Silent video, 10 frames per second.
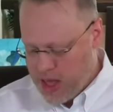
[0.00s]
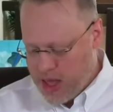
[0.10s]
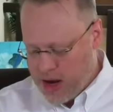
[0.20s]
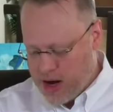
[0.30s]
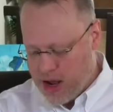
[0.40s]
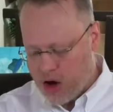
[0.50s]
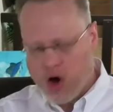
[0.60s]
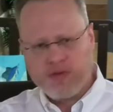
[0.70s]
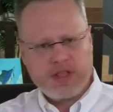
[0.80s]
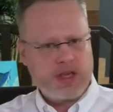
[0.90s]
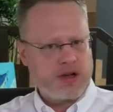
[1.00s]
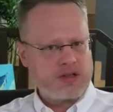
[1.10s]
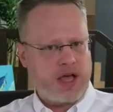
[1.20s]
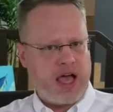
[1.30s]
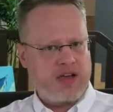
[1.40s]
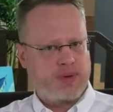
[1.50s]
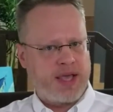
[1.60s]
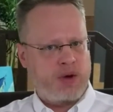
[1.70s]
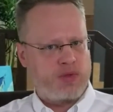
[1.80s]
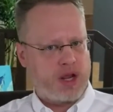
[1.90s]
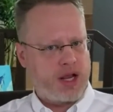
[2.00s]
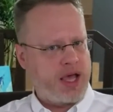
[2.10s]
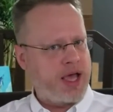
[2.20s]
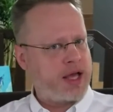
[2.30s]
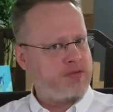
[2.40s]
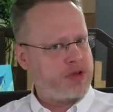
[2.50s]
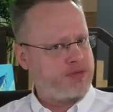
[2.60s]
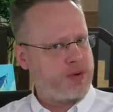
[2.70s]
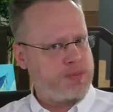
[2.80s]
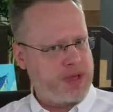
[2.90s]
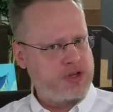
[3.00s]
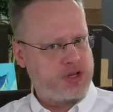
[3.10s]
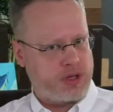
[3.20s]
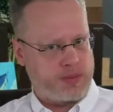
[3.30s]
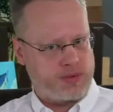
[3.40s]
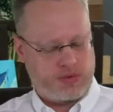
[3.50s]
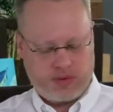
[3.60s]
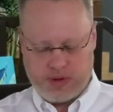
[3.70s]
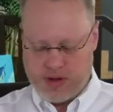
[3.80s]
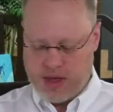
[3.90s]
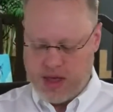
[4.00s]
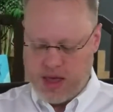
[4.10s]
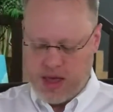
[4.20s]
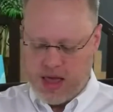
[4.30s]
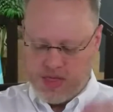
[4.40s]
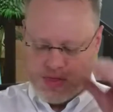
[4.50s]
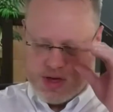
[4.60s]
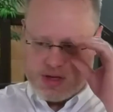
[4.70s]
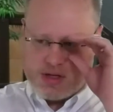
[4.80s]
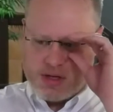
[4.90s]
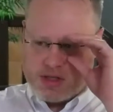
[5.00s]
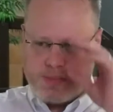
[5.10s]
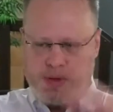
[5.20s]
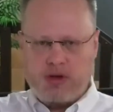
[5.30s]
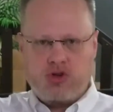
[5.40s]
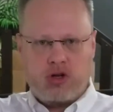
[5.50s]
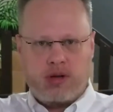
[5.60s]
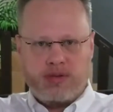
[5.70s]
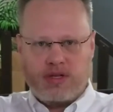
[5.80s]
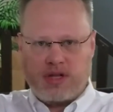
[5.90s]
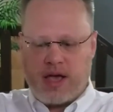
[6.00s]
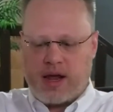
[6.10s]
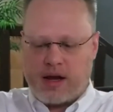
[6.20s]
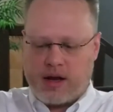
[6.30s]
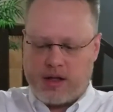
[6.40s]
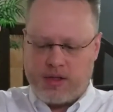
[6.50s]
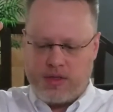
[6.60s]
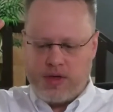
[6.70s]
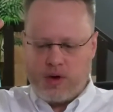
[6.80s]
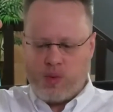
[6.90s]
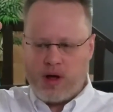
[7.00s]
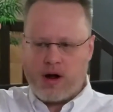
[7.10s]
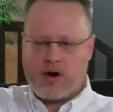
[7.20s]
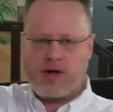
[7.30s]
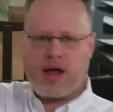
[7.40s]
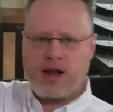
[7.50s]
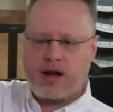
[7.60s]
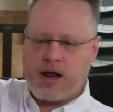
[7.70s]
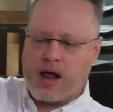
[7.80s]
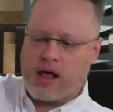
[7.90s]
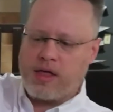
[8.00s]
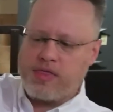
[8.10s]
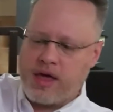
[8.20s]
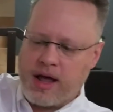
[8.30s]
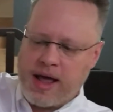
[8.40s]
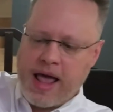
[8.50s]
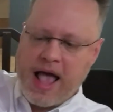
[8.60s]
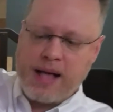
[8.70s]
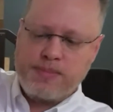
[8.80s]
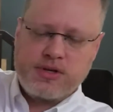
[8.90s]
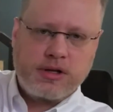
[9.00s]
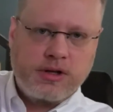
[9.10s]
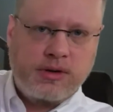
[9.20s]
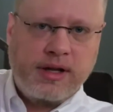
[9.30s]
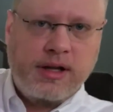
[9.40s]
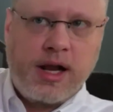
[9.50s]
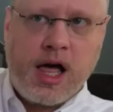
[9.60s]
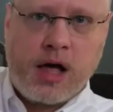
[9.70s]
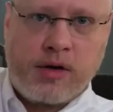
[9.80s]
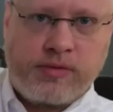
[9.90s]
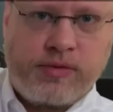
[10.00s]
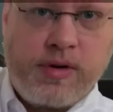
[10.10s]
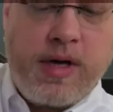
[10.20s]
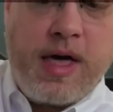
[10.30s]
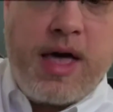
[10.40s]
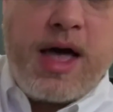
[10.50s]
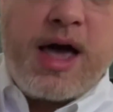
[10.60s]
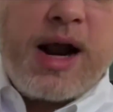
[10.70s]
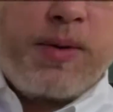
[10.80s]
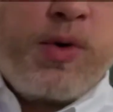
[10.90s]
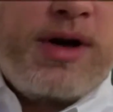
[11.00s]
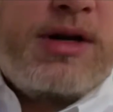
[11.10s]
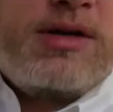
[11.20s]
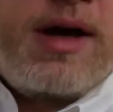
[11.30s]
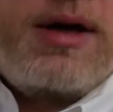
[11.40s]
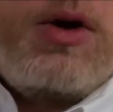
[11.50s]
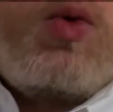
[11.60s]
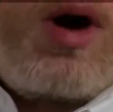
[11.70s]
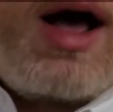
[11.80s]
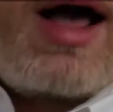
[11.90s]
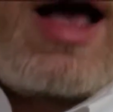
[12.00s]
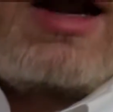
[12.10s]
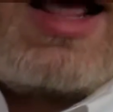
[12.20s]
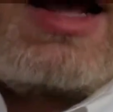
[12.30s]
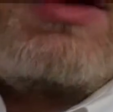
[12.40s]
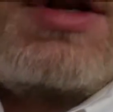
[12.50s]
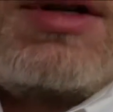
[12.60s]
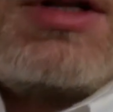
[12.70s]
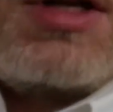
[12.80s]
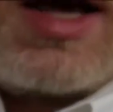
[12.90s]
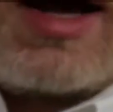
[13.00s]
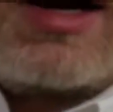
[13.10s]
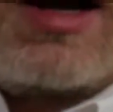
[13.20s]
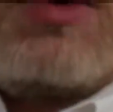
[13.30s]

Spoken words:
Now, over the years, I have played with a lot of different pendulums, and this is the pendulum design that we are creating now that I absolutely love. And I'm going to tell you why I like this design and